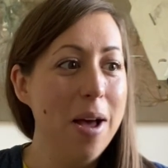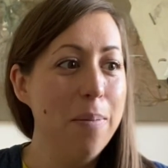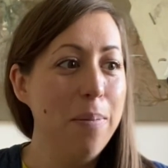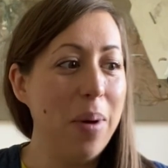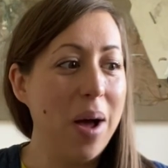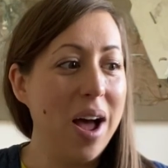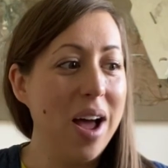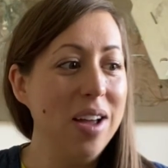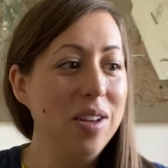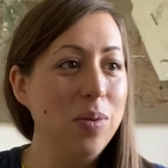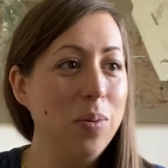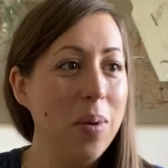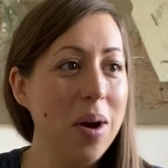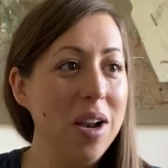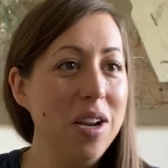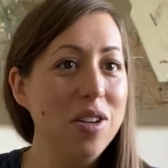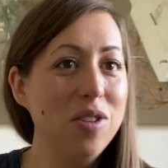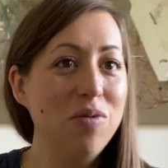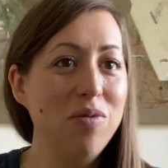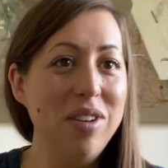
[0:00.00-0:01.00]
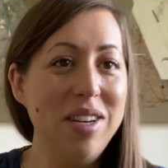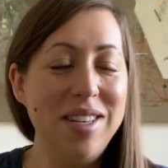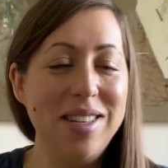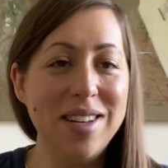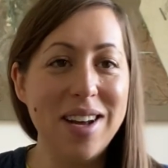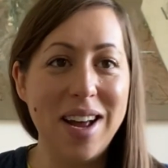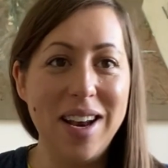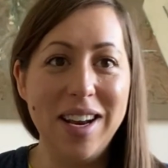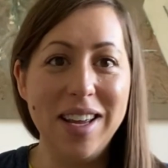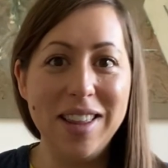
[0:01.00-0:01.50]
But as well as
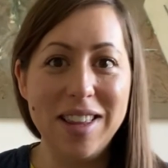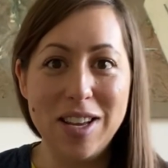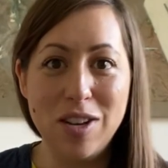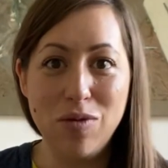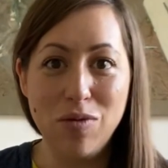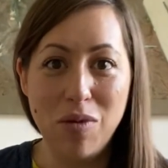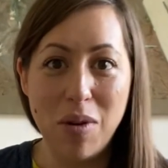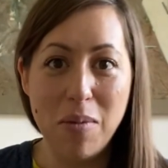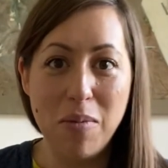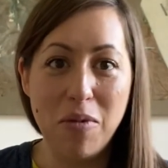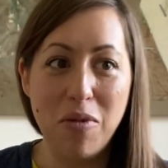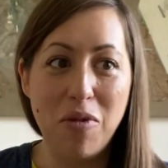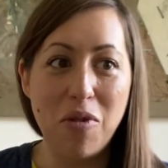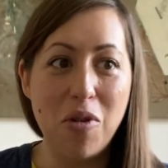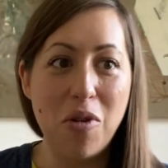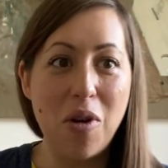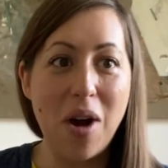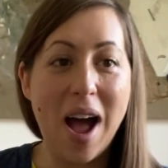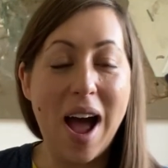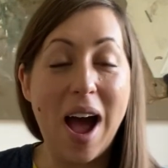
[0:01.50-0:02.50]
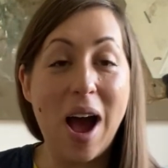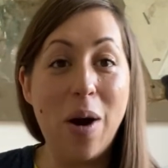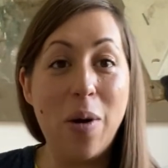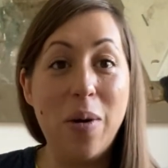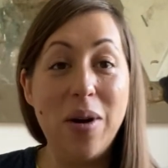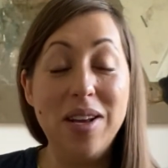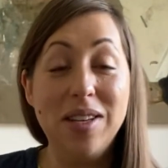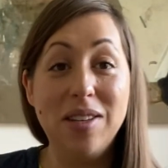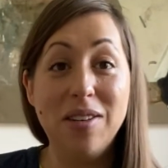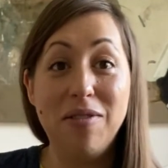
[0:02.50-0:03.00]
restyling this room for
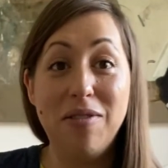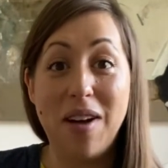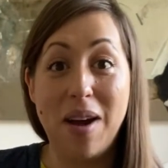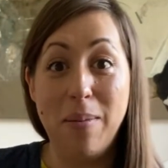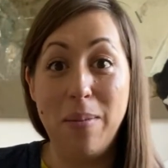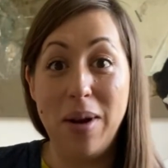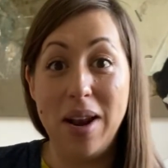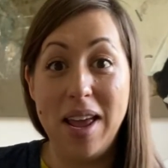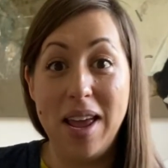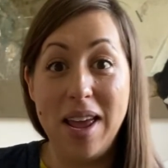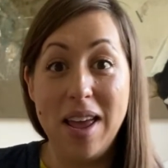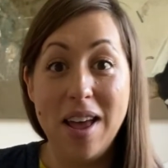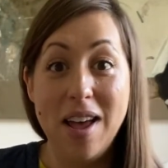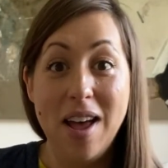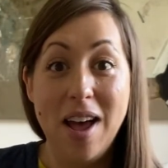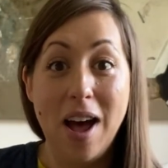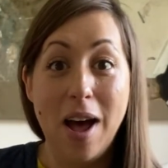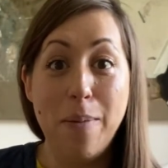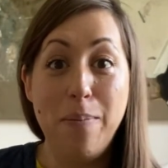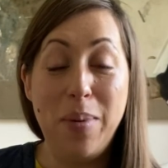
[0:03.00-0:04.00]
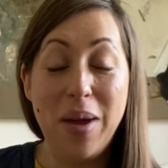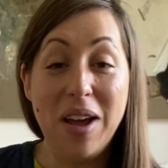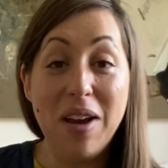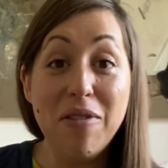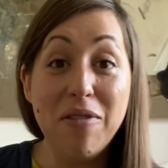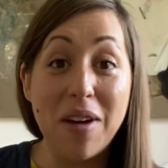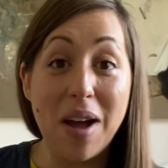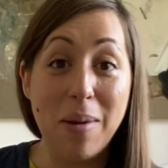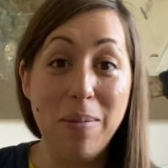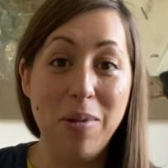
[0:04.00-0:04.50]
how, as a family, a bigger
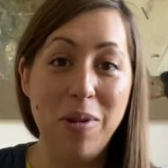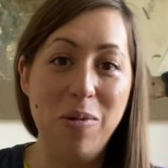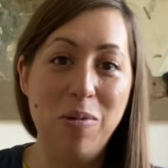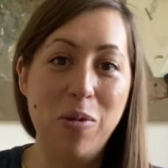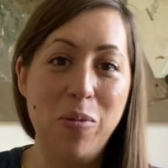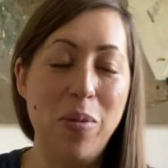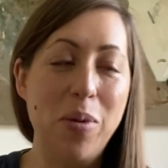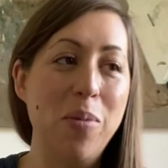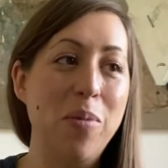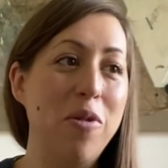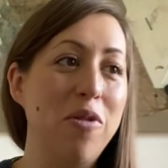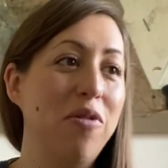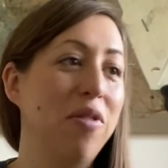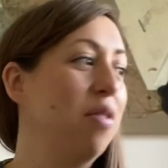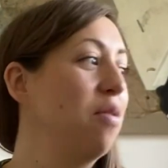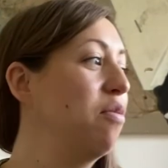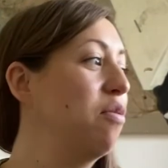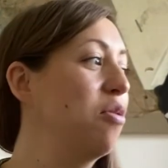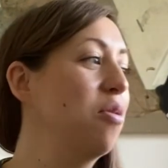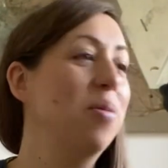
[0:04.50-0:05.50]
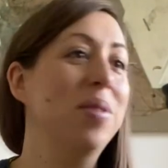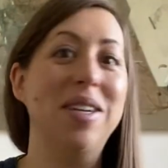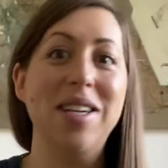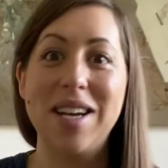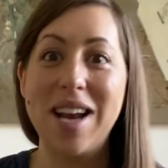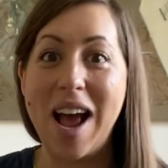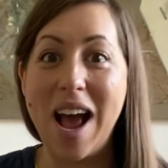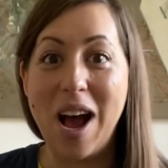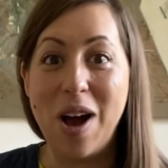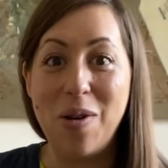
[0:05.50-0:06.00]
family, will be moving forward
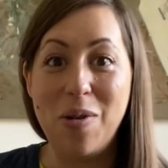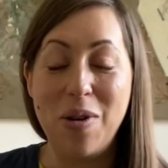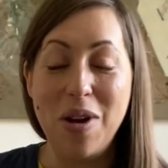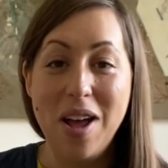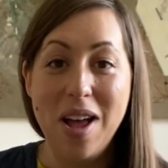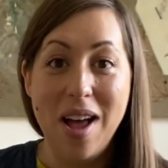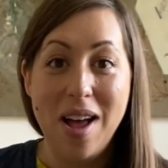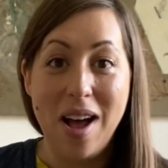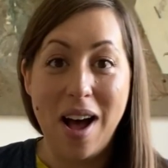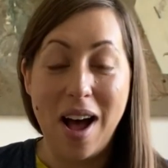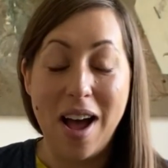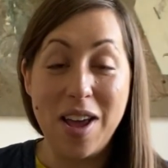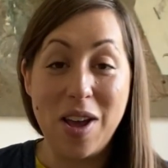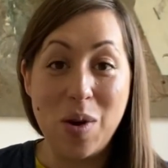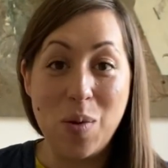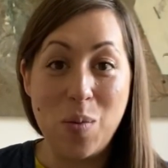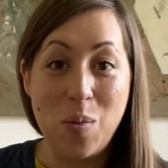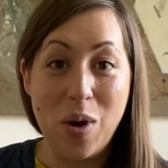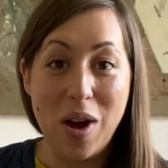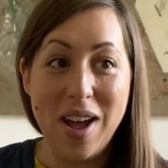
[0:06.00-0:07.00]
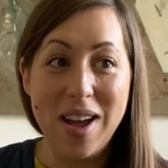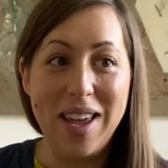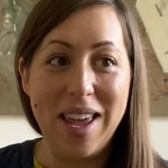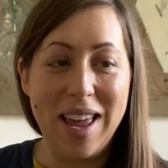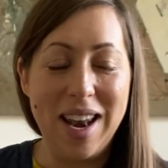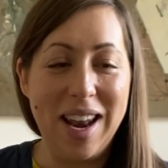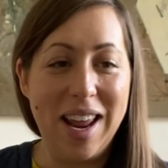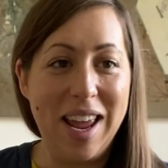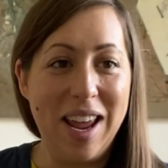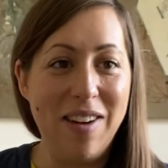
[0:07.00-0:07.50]
and how I can work
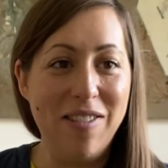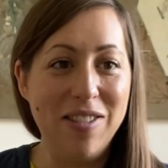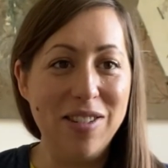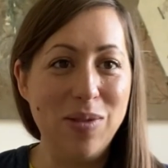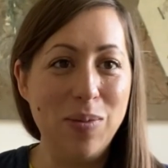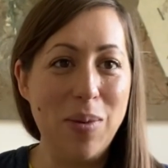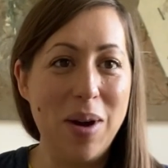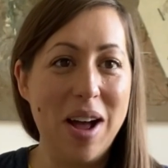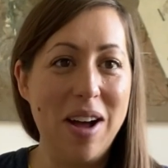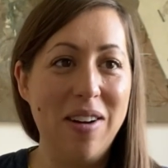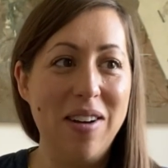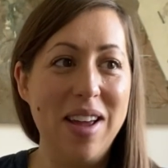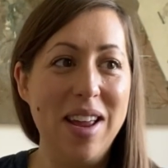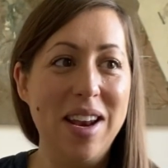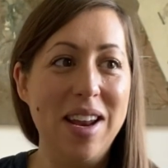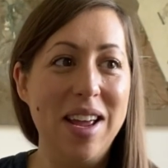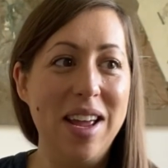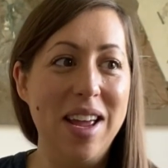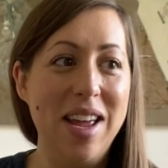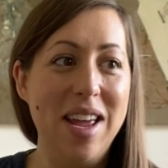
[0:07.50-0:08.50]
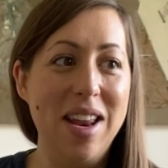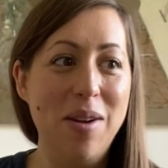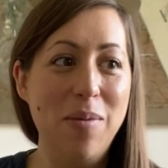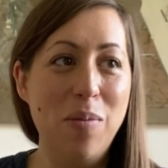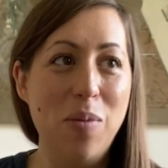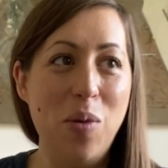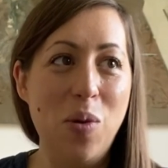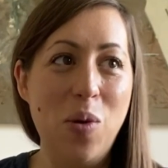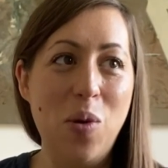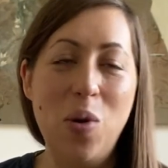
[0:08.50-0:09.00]
in here as well in a
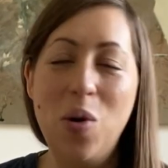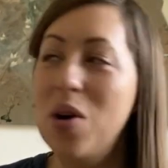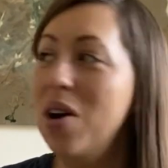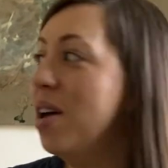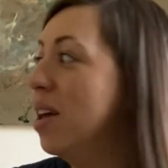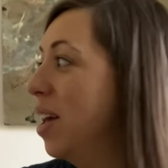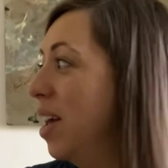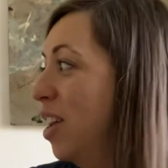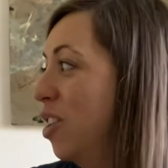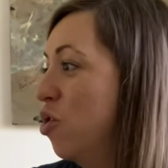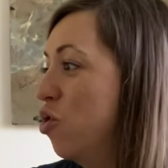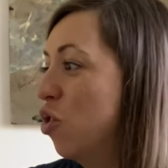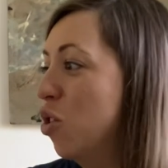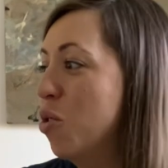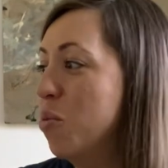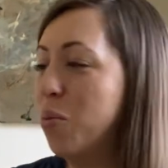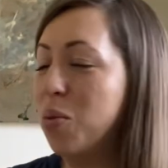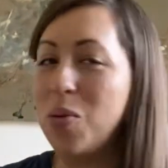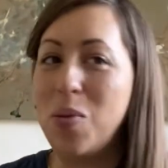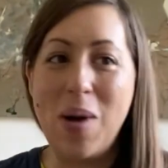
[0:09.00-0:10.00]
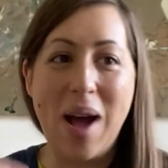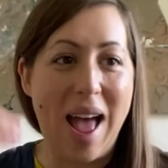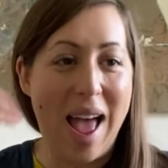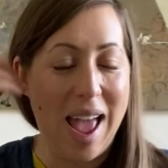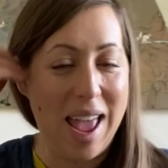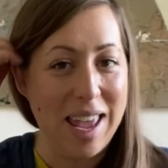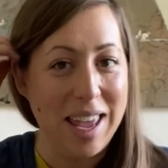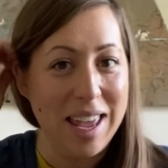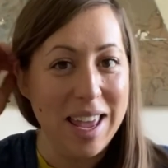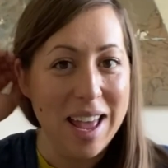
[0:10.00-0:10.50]
more enjoyable
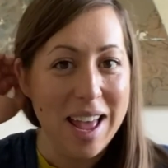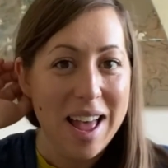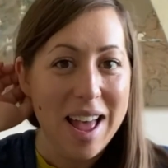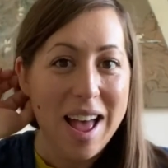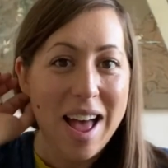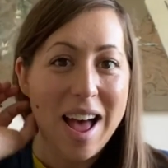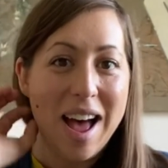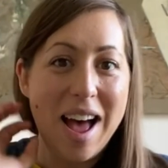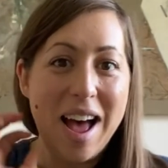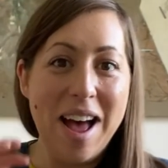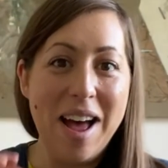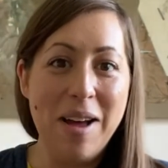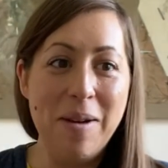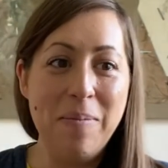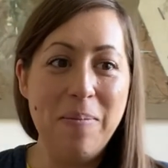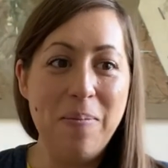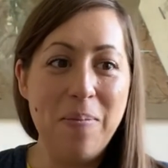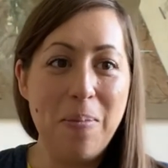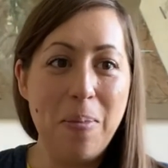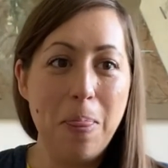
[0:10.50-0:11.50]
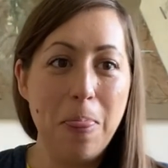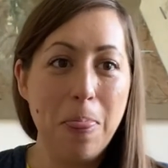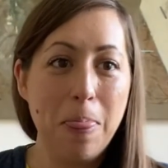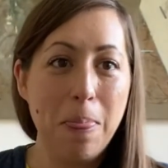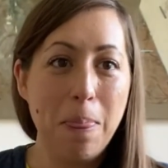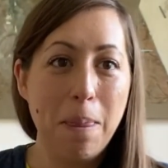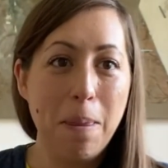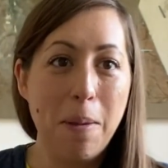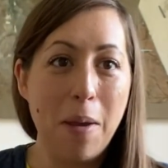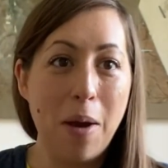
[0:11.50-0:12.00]
way,
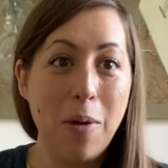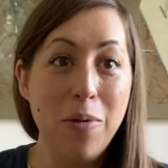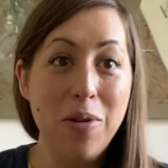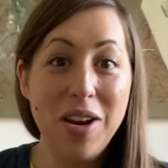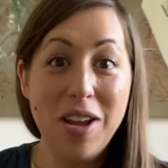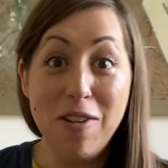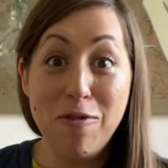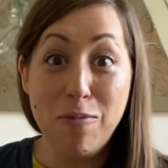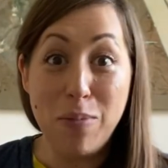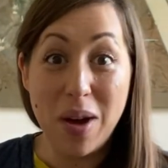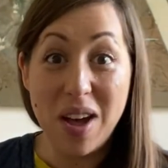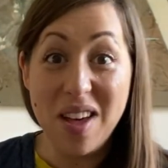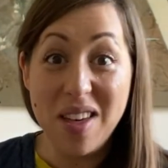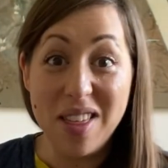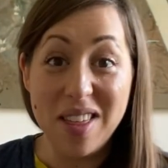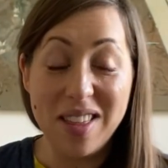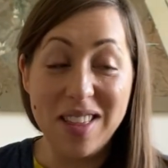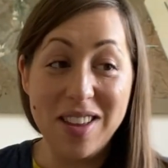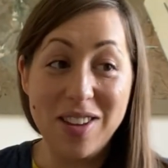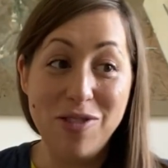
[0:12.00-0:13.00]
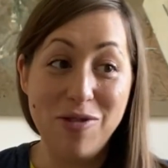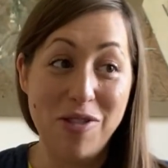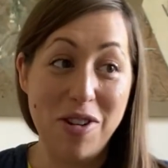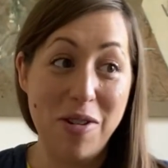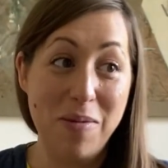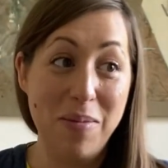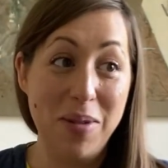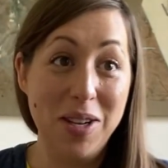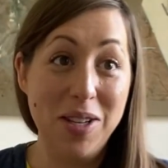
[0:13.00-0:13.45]
I want to give birth in this room.